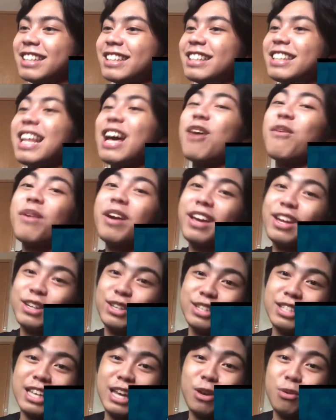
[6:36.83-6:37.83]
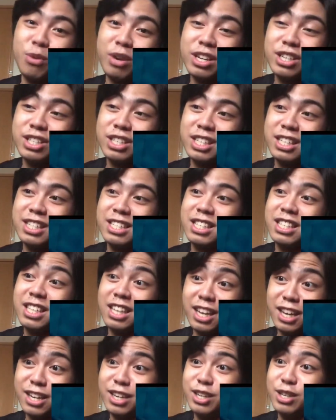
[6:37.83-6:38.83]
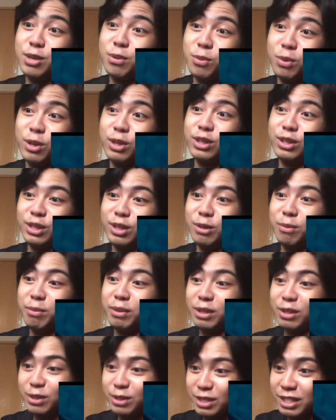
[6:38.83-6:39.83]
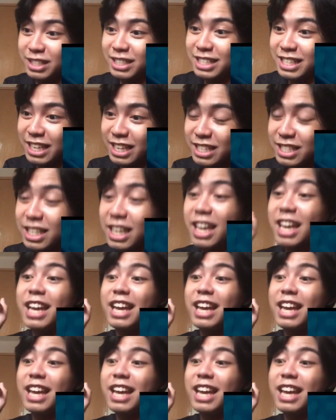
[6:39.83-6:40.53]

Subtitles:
Now I understand why she's underwater, because it says